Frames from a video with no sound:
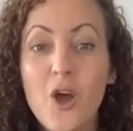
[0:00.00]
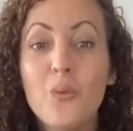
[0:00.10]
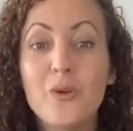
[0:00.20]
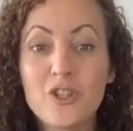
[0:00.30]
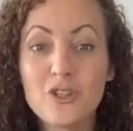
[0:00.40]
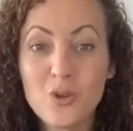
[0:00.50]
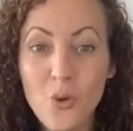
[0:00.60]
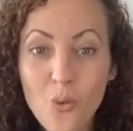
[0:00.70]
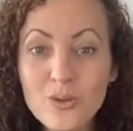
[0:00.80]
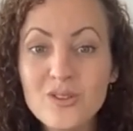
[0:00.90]
which is
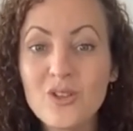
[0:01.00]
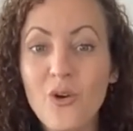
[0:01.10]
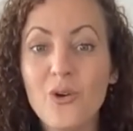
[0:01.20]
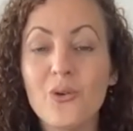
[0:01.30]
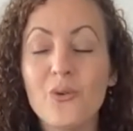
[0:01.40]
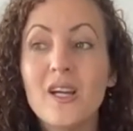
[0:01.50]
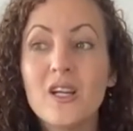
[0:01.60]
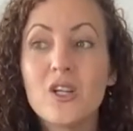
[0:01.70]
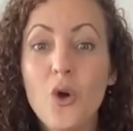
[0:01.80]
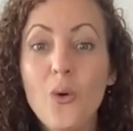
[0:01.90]
also
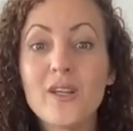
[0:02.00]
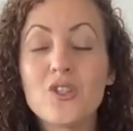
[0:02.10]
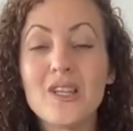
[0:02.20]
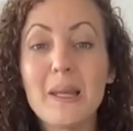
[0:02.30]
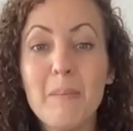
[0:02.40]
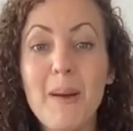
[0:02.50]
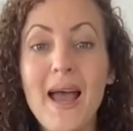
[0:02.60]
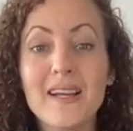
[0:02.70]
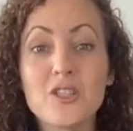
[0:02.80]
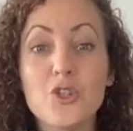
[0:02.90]
going to
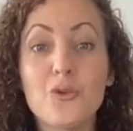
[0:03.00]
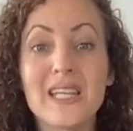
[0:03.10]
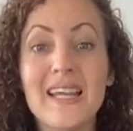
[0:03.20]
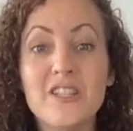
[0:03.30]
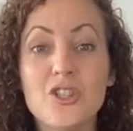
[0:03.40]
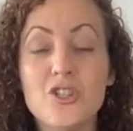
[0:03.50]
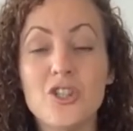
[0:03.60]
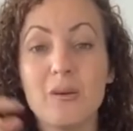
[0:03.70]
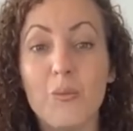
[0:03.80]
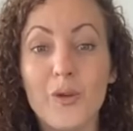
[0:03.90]
impact your
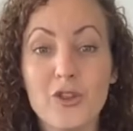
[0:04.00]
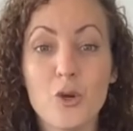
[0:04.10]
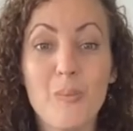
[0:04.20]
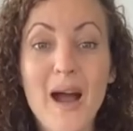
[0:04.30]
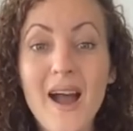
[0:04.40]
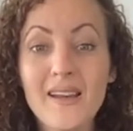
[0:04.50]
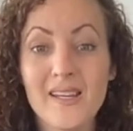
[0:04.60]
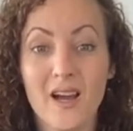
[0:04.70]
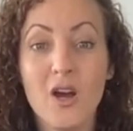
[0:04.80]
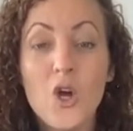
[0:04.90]
relationship with your
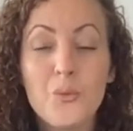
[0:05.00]
partner,